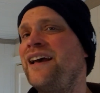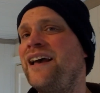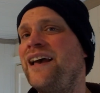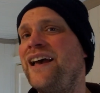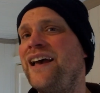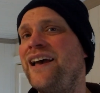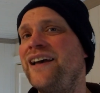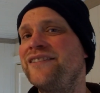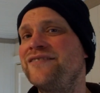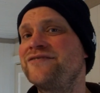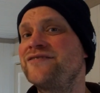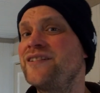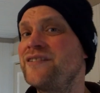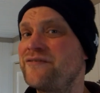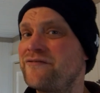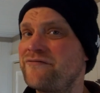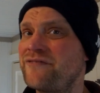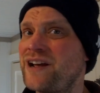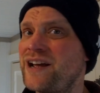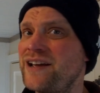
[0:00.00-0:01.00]
and
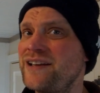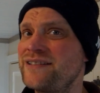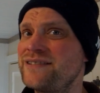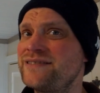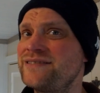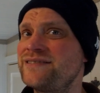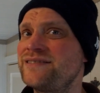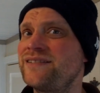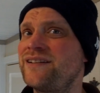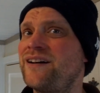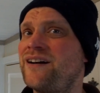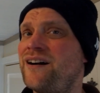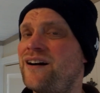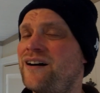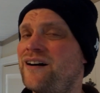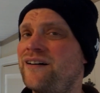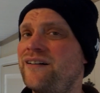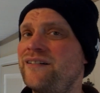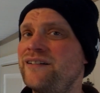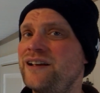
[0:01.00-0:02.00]
children rights
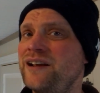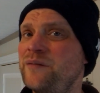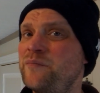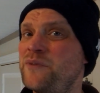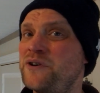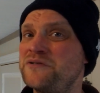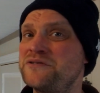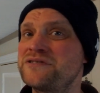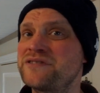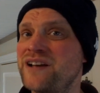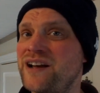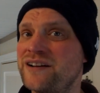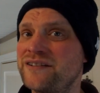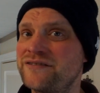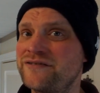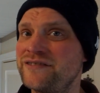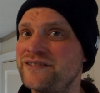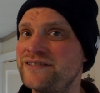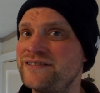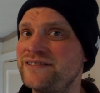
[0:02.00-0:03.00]
are in most
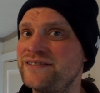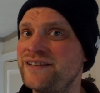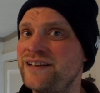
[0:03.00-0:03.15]
countries.